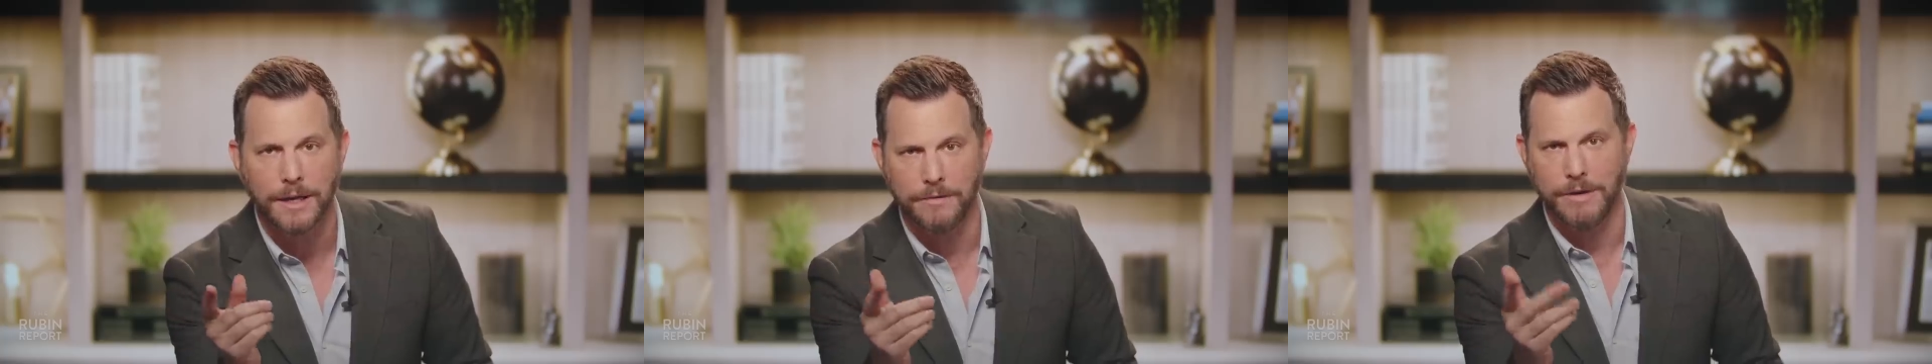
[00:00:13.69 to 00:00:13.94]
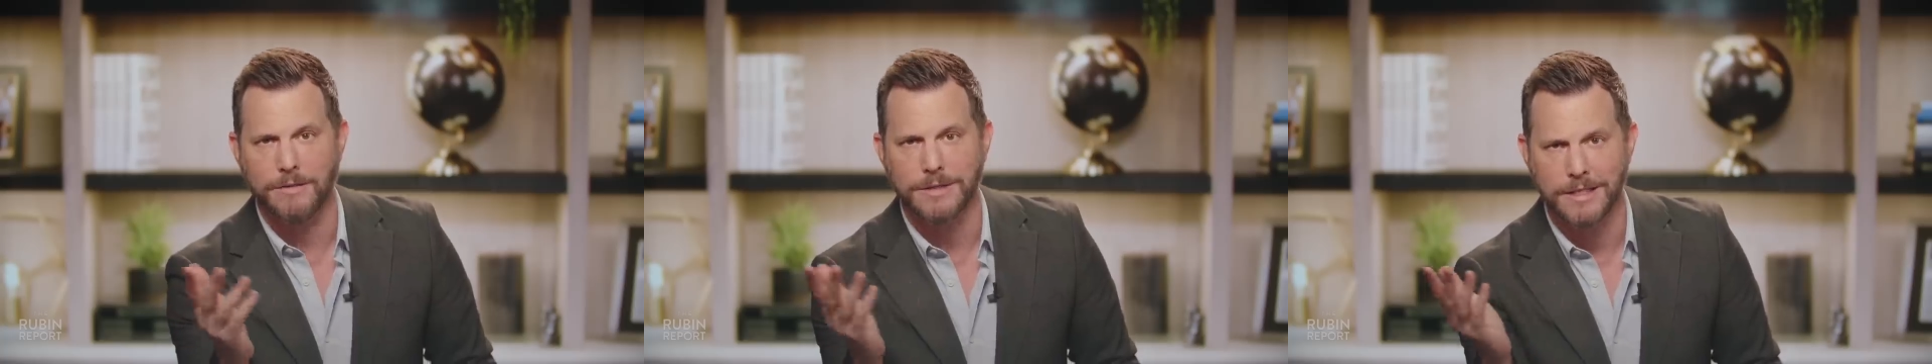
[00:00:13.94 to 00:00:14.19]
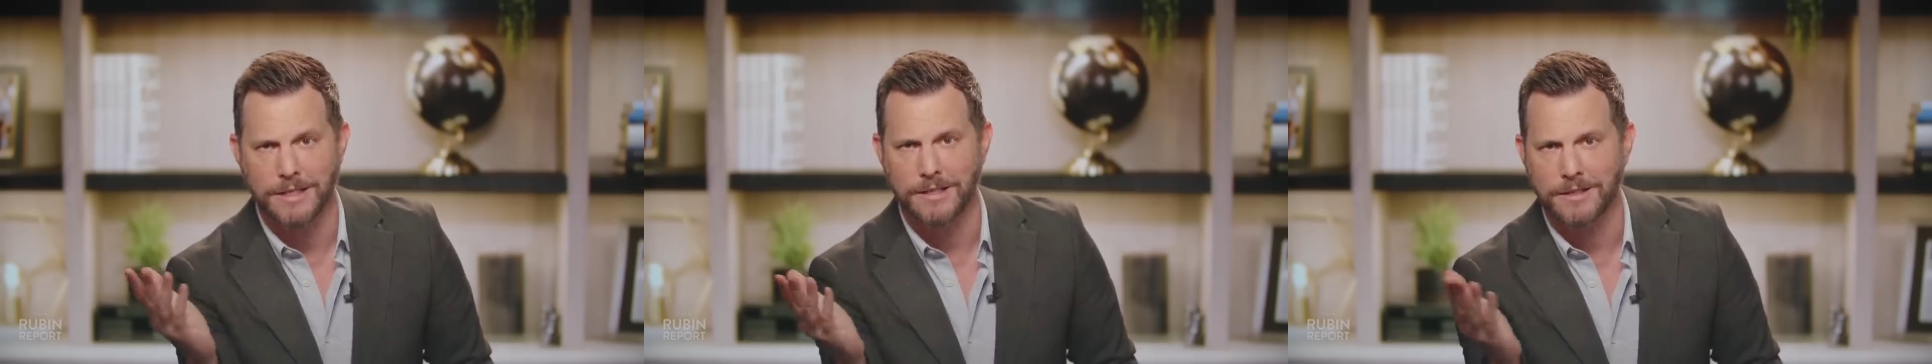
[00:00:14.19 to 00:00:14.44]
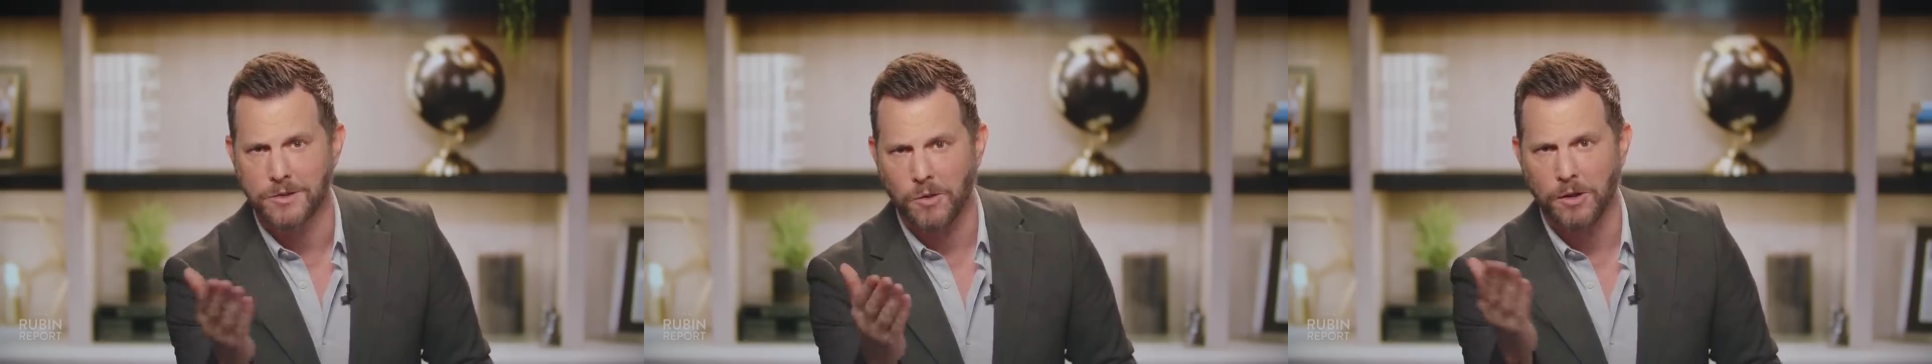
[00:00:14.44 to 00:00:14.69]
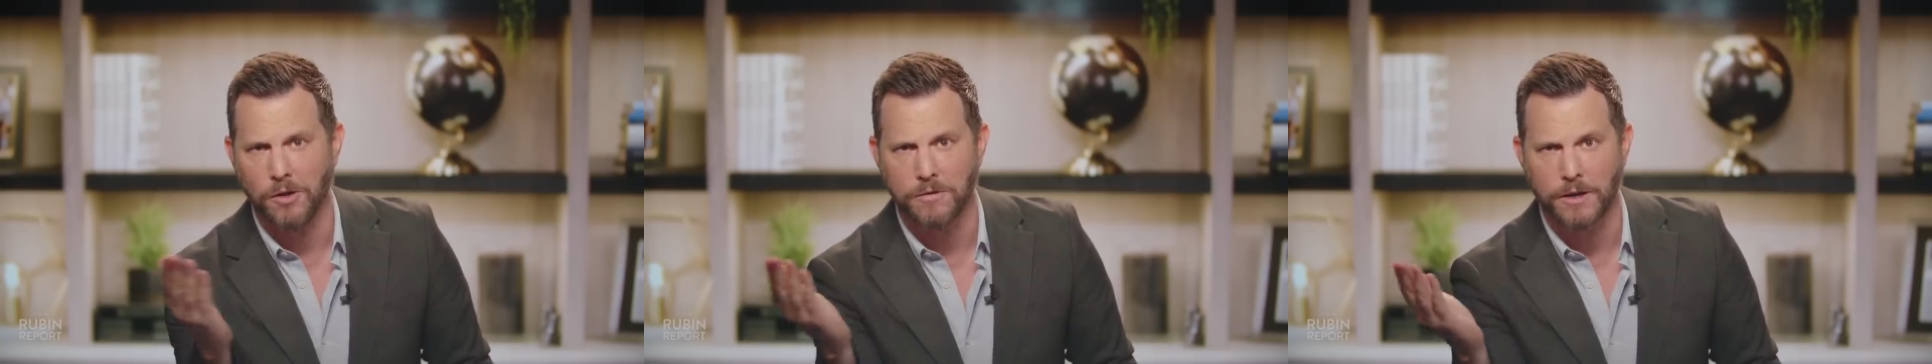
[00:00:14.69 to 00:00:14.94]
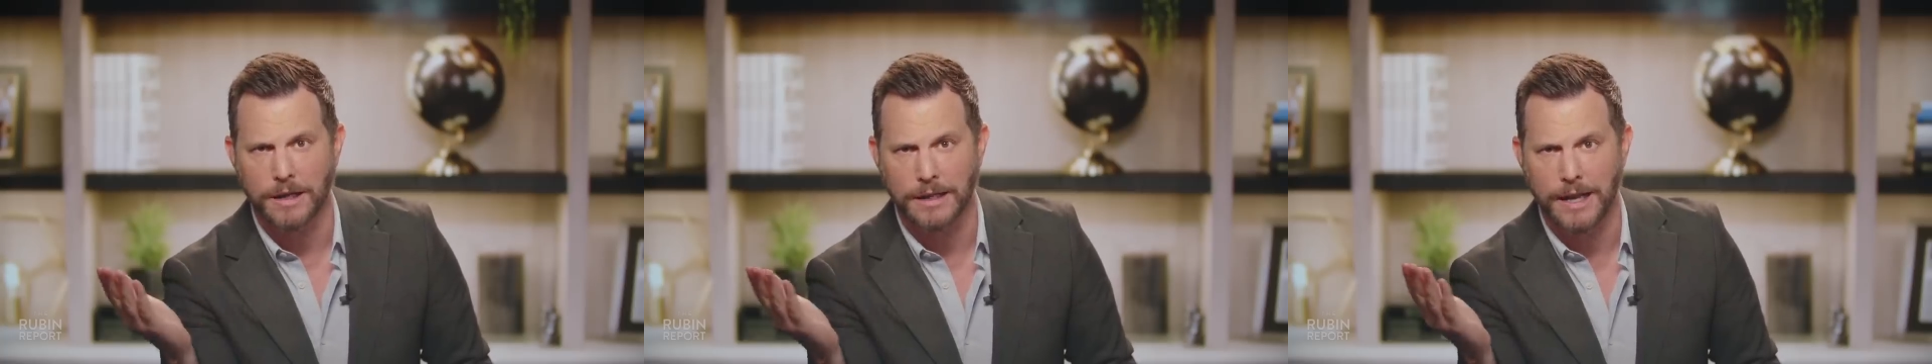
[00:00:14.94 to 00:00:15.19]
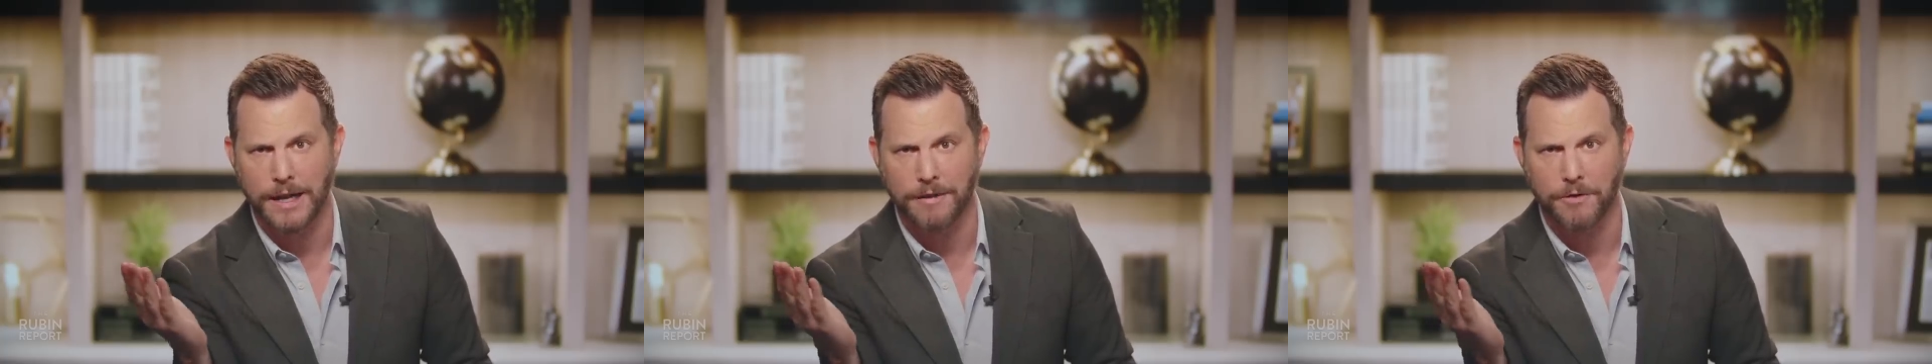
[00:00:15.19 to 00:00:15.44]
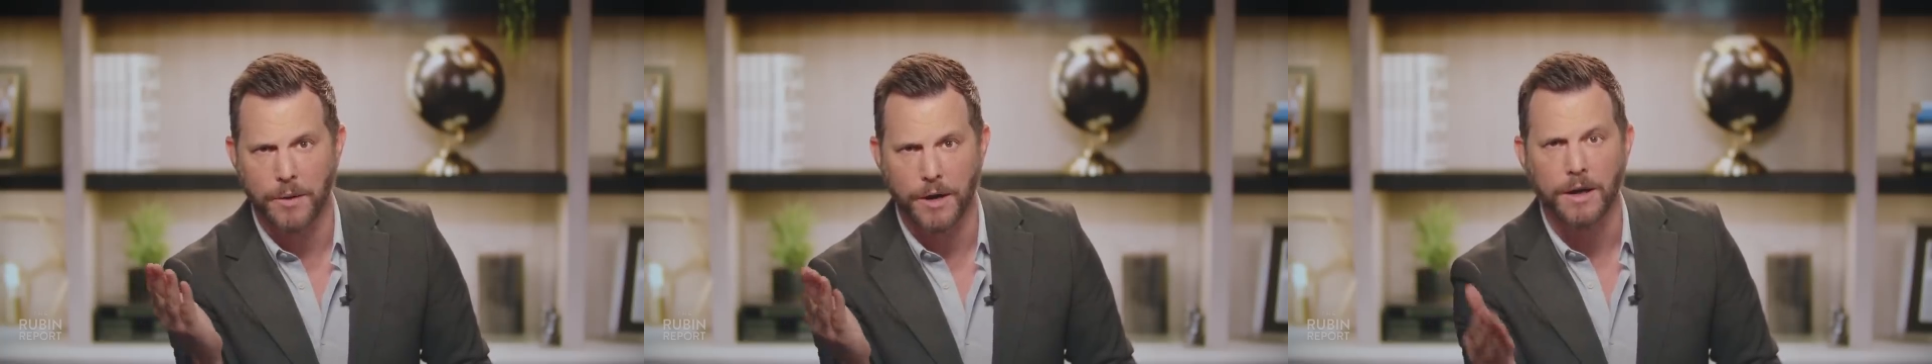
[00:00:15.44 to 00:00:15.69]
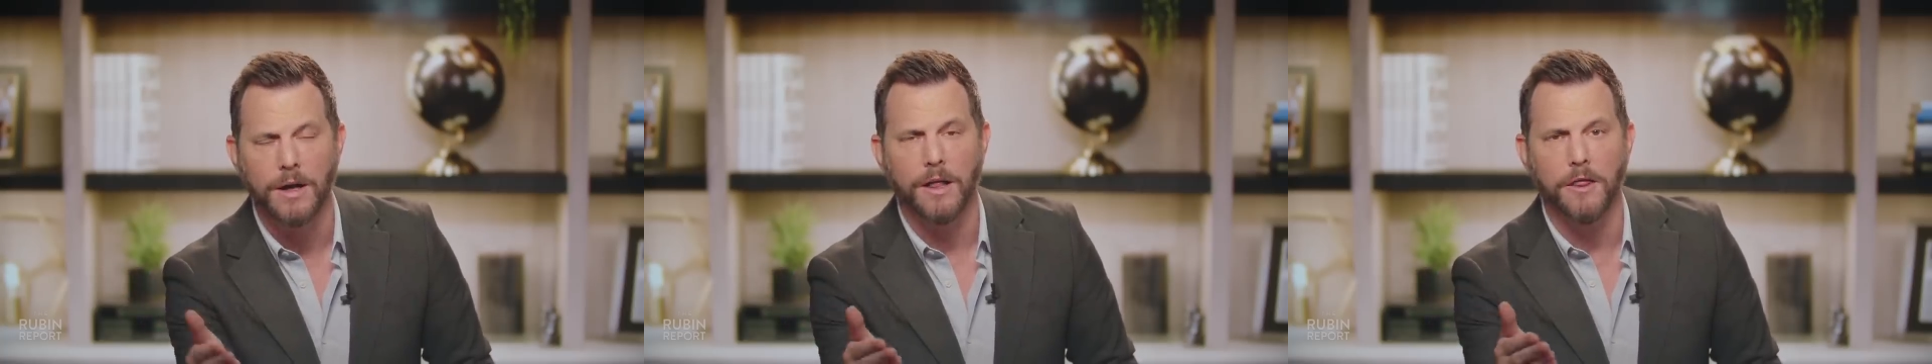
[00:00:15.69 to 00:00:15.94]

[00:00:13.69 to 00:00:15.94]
if you haven't seen it, it's all over online everywhere.